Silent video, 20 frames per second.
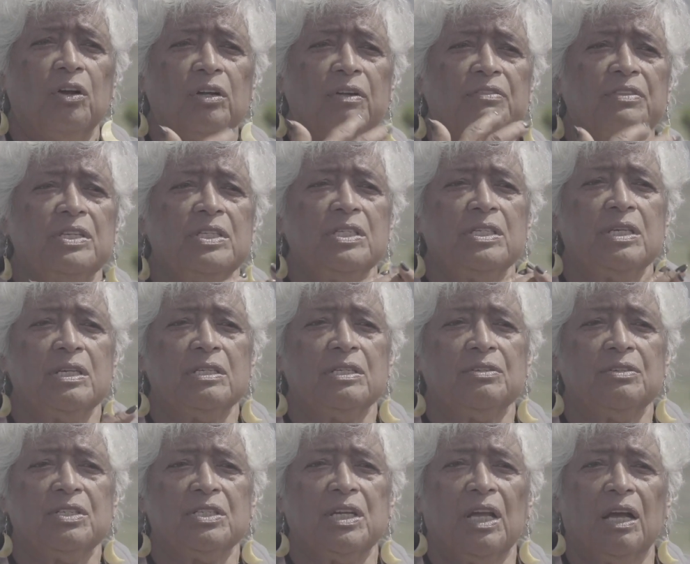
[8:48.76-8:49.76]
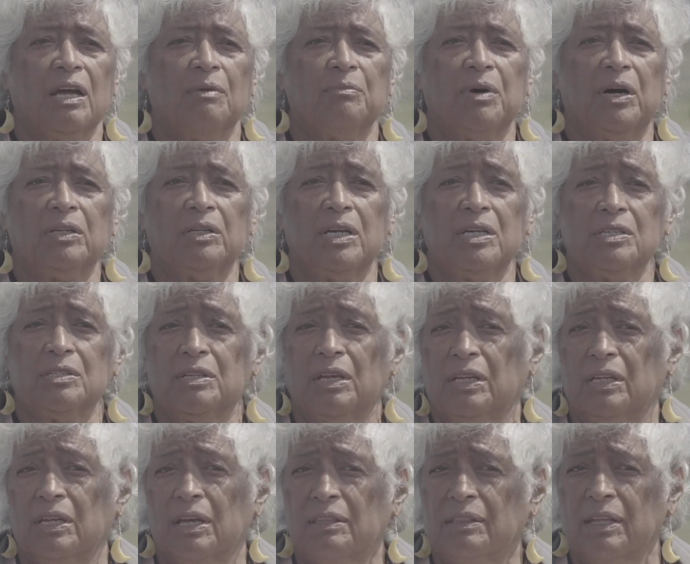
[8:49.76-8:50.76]
all of these things he was saying about us,
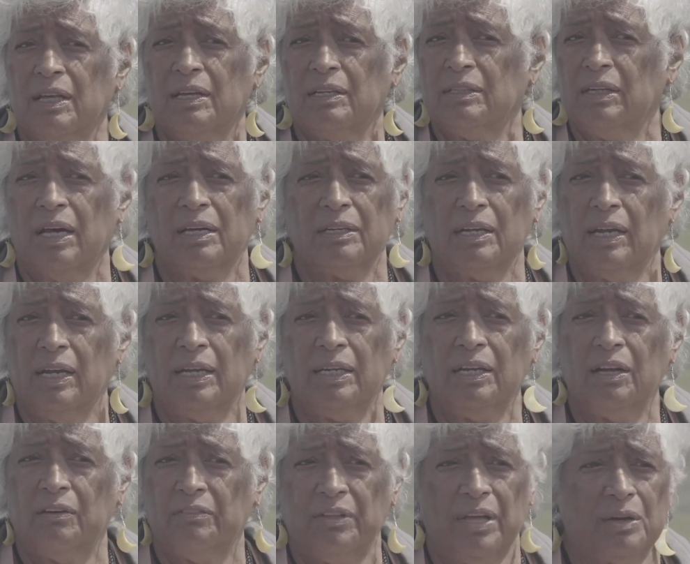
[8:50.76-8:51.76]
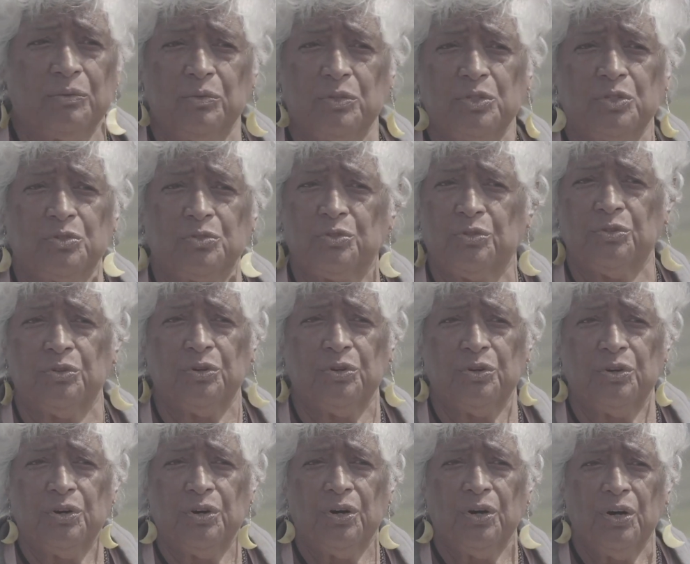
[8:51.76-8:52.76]
and not any of that was true."
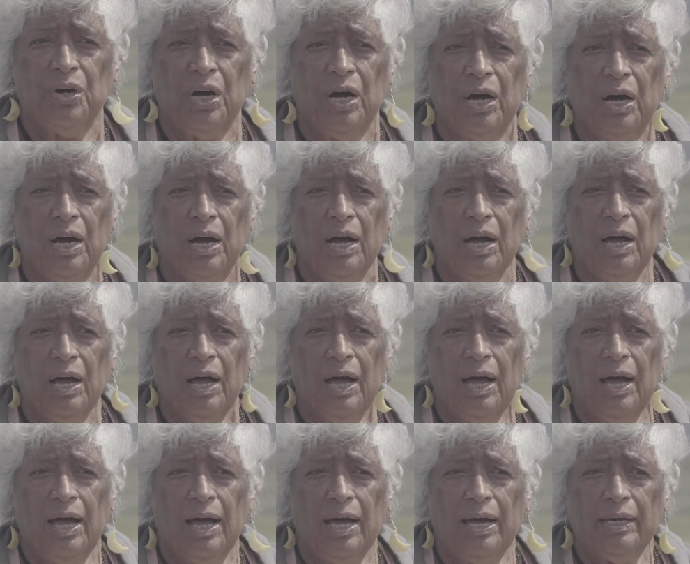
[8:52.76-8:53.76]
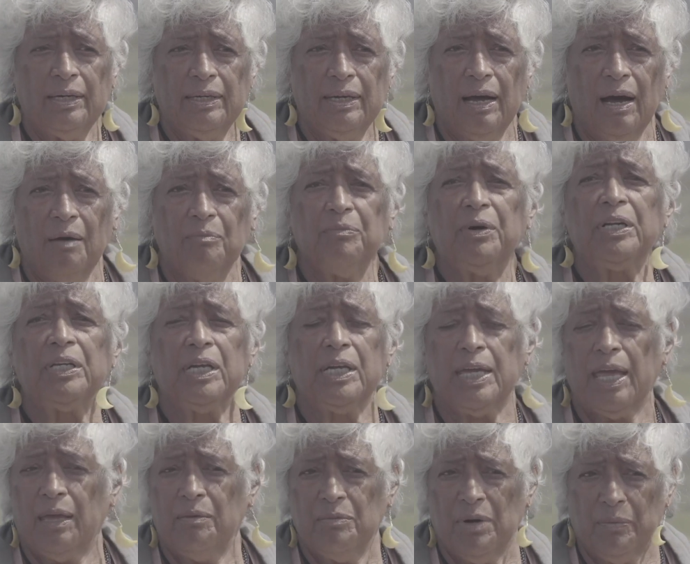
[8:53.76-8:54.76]
And but
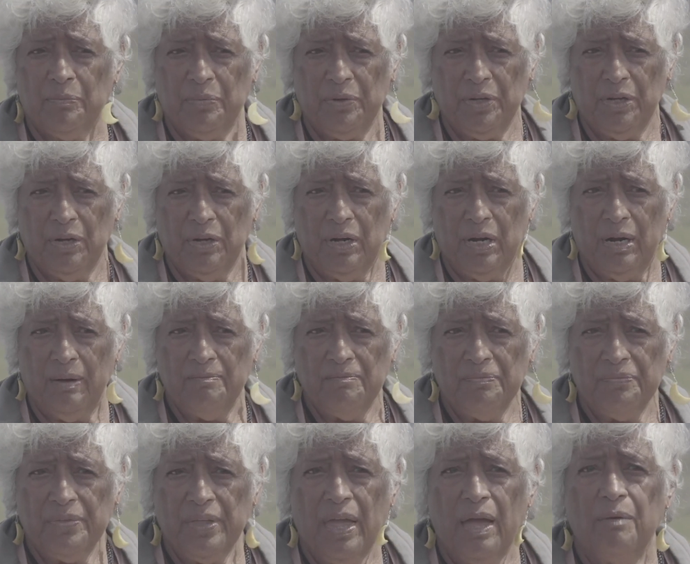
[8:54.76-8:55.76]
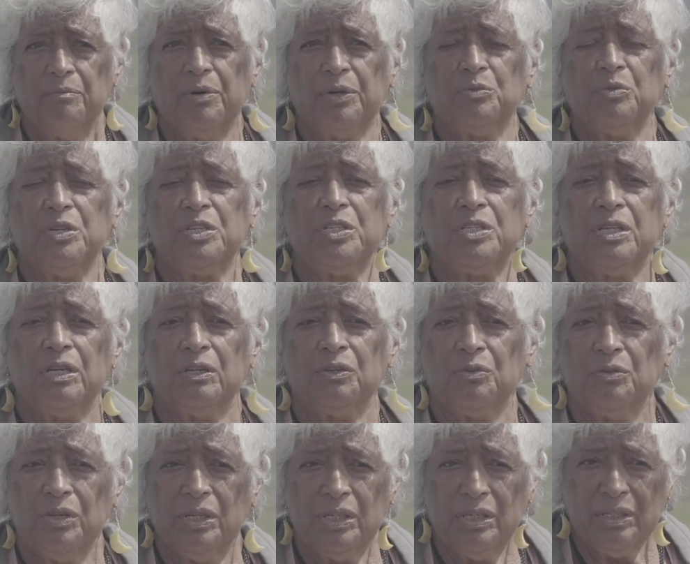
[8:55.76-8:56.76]
he came up here, but we
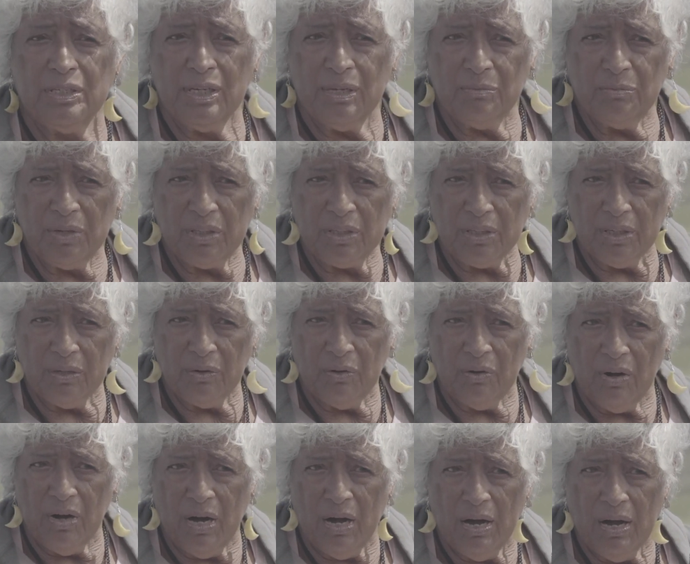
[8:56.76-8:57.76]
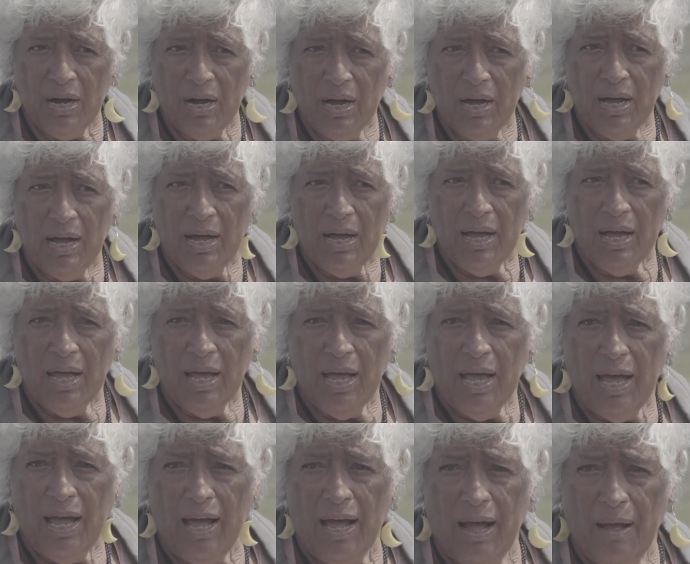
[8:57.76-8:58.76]
still greeted him with aloha,
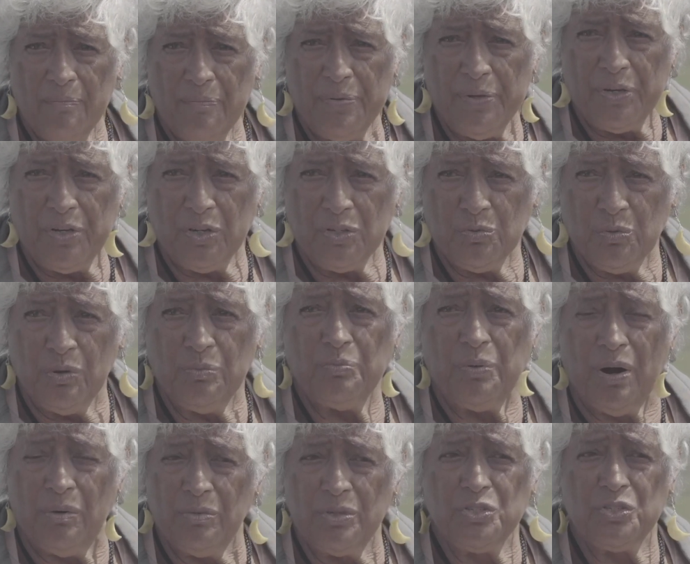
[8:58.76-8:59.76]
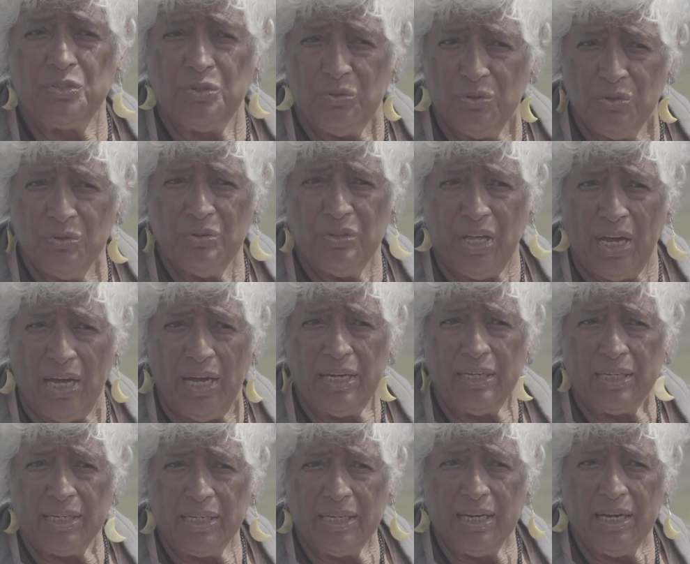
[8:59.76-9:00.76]
and because we promised to do that.
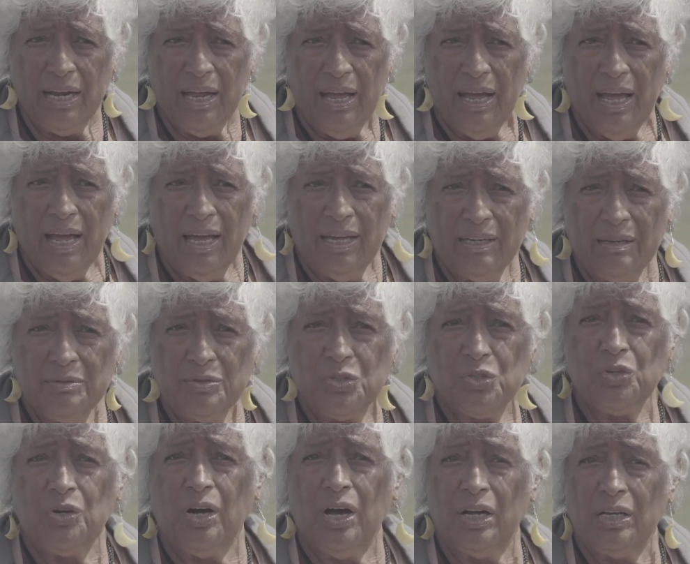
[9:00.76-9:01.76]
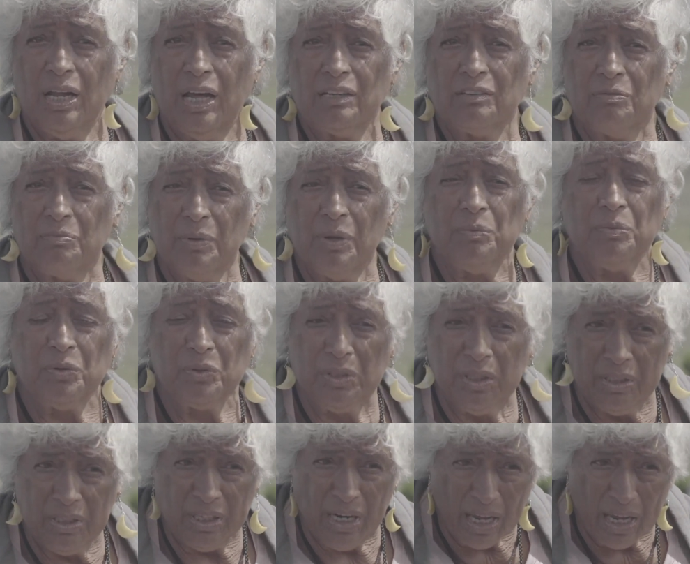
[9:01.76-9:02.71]
And I'm sure a lot of people did